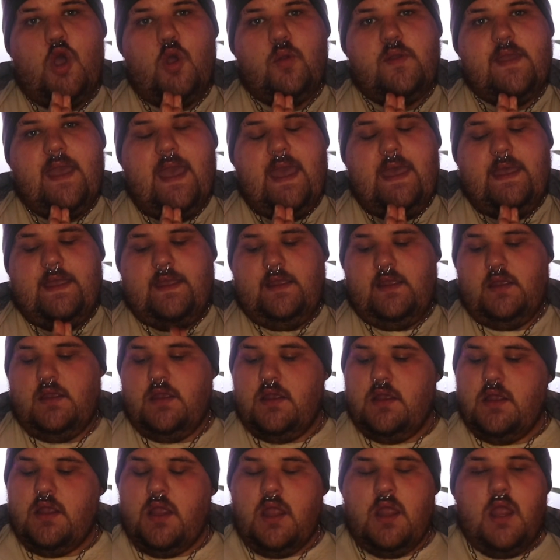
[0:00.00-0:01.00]
Okay,
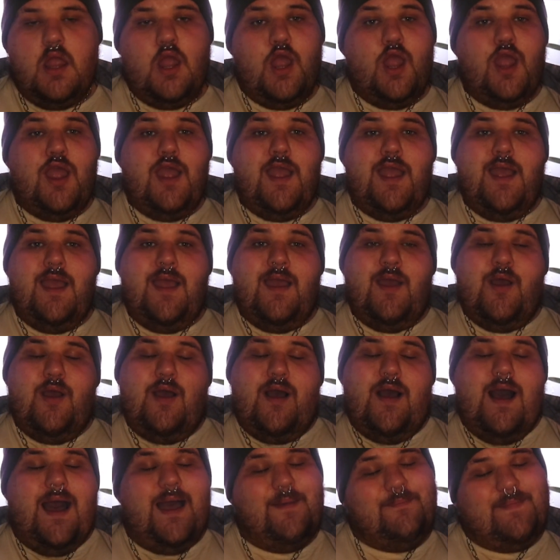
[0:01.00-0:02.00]

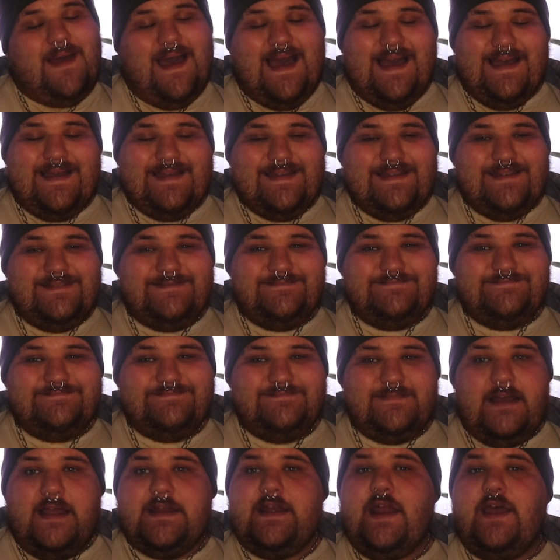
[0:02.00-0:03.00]
I'm back.
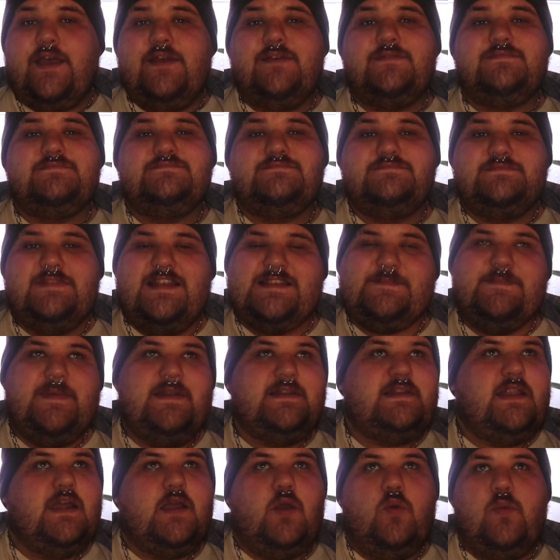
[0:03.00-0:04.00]
I know, it's
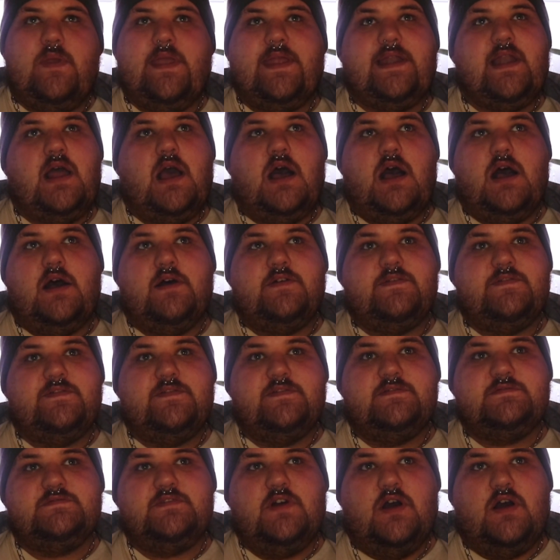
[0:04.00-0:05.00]
been like a week and a
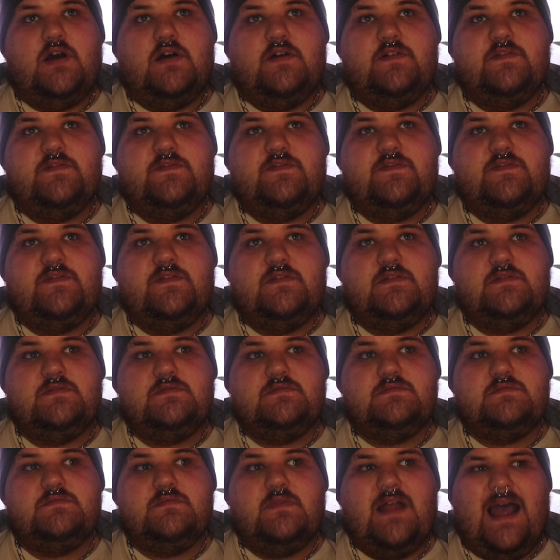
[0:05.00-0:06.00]
half of
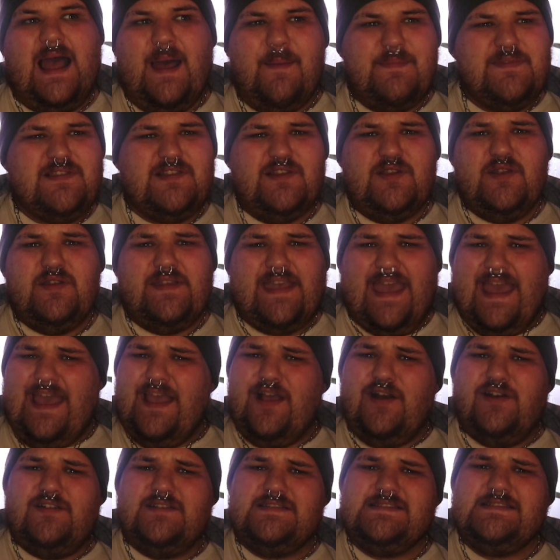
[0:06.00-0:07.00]
absolute
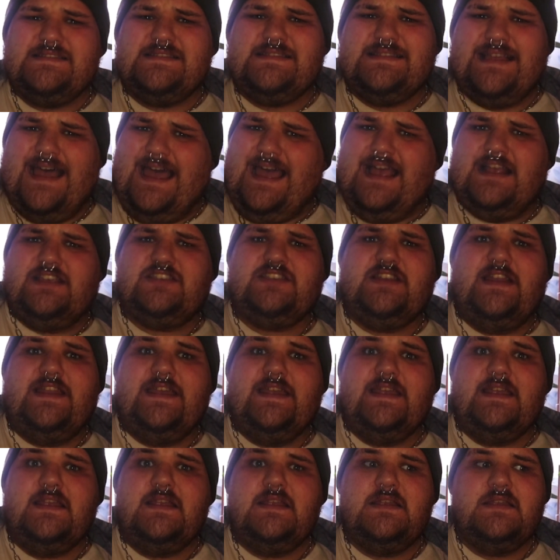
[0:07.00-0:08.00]
chaos,
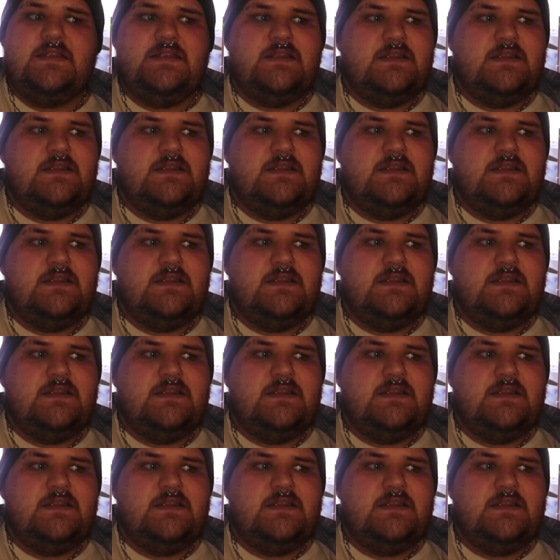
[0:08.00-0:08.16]
actually.